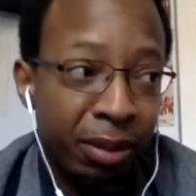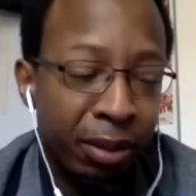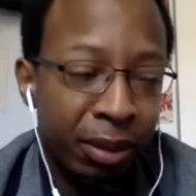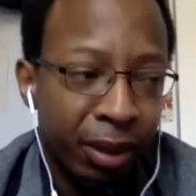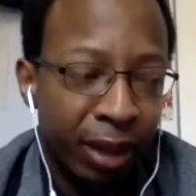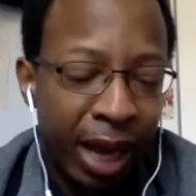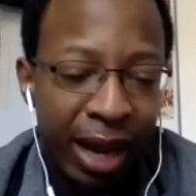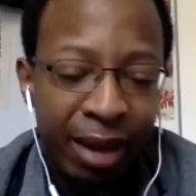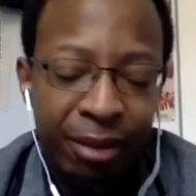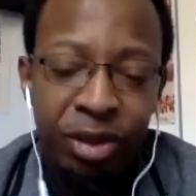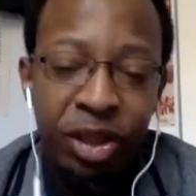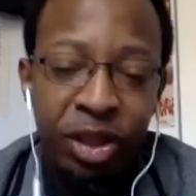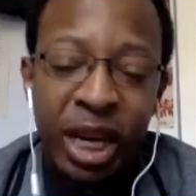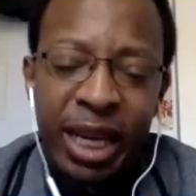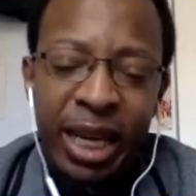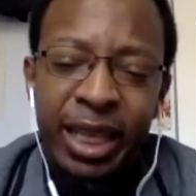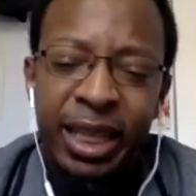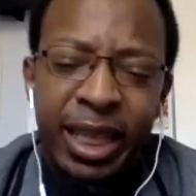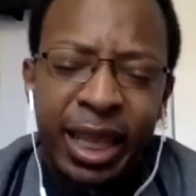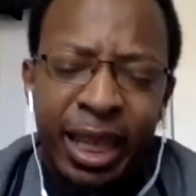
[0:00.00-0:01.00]

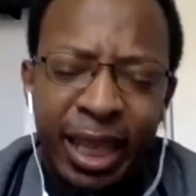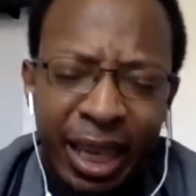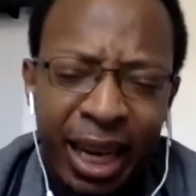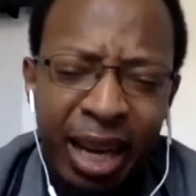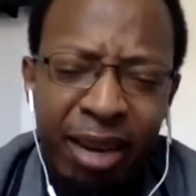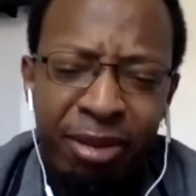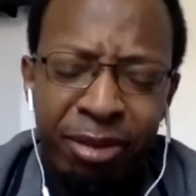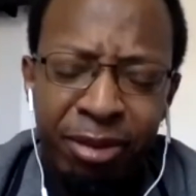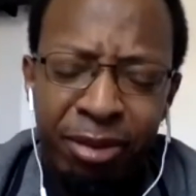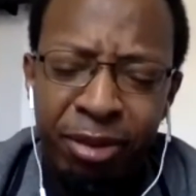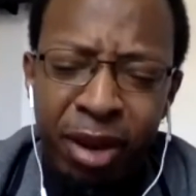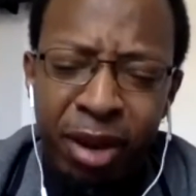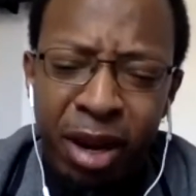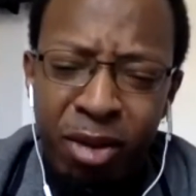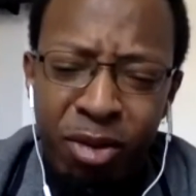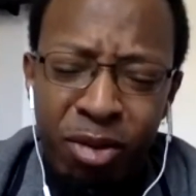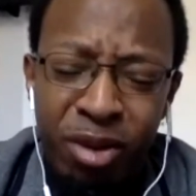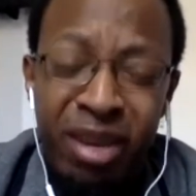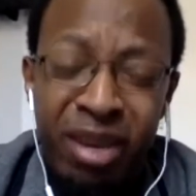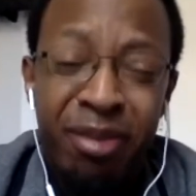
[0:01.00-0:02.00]
life-changing, life
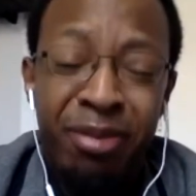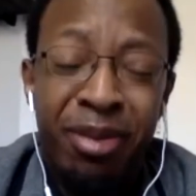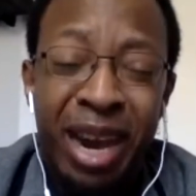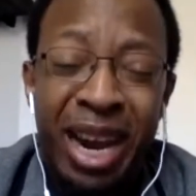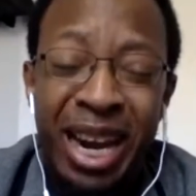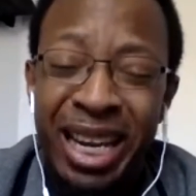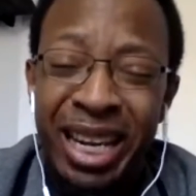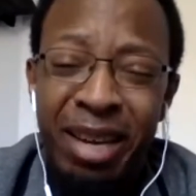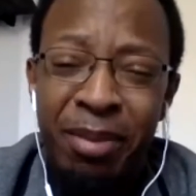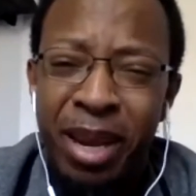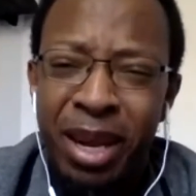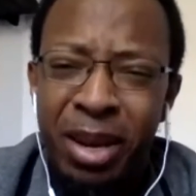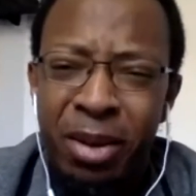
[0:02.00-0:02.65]
redefining in many